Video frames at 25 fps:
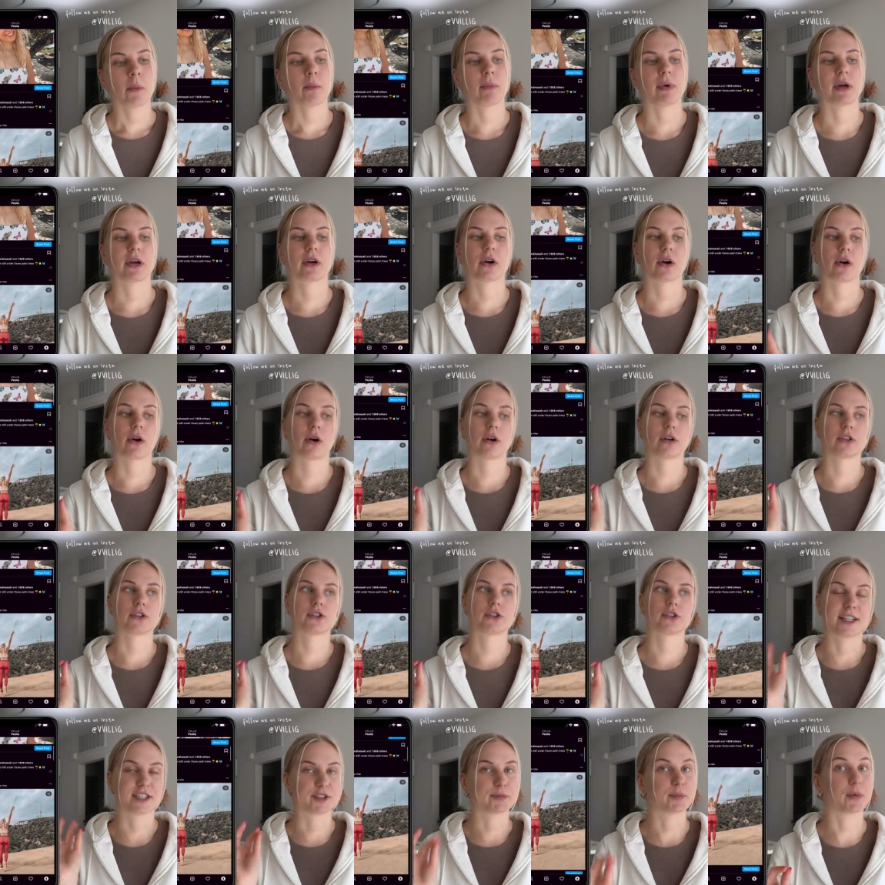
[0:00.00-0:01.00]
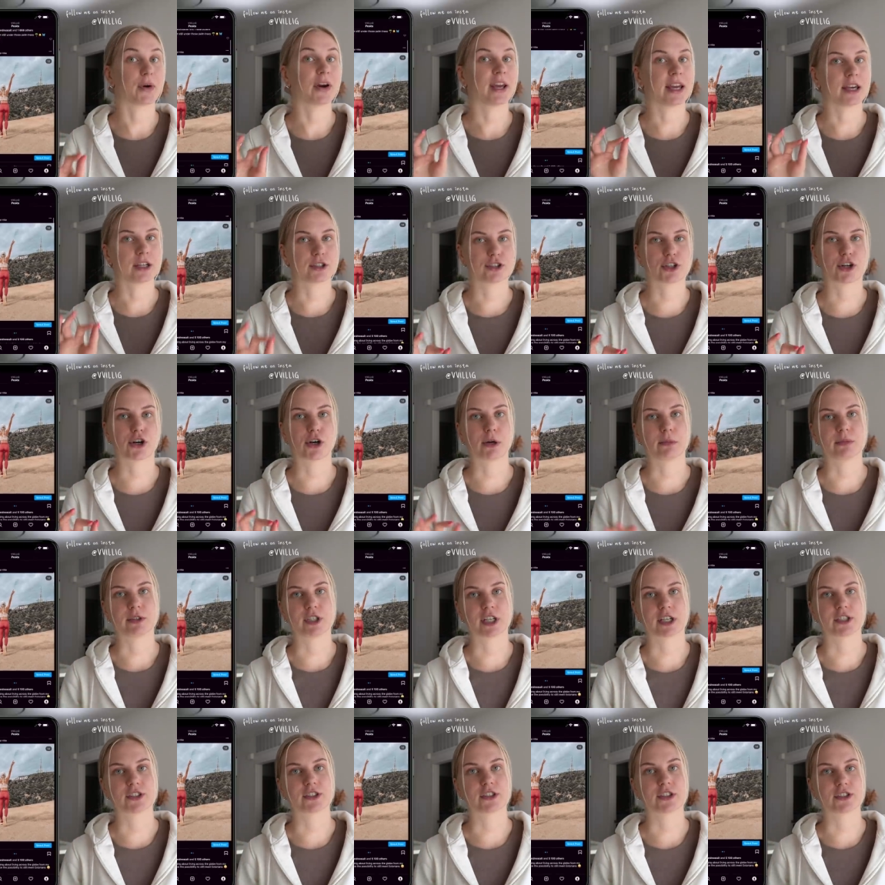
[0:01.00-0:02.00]
because the spring term
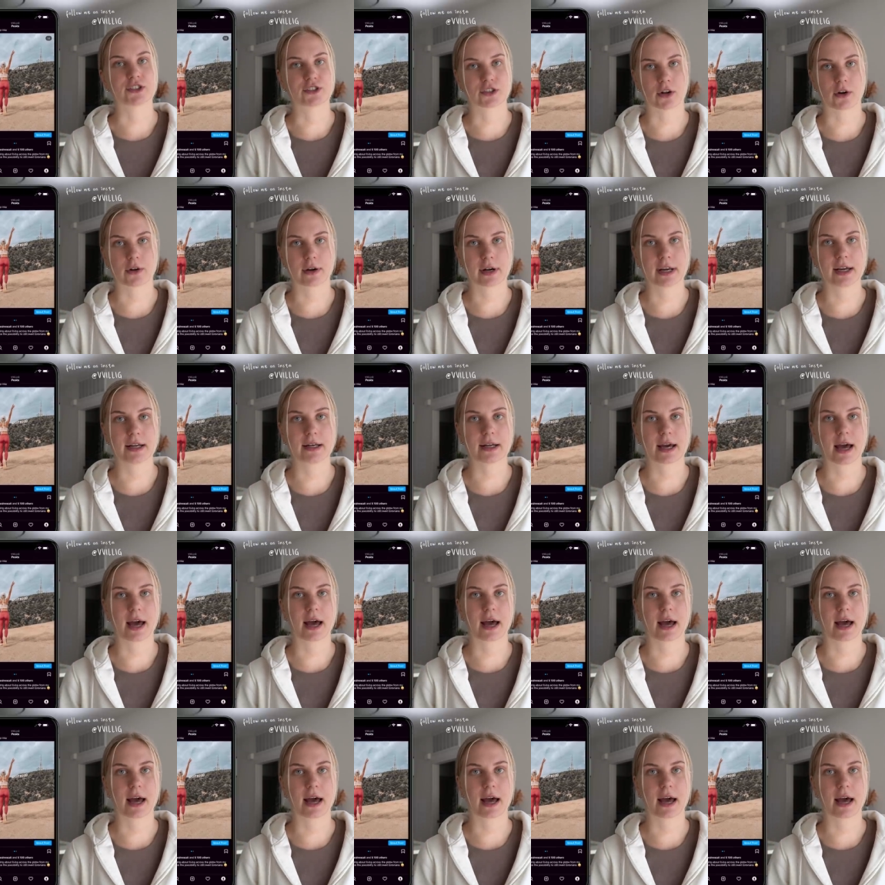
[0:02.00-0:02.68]
just started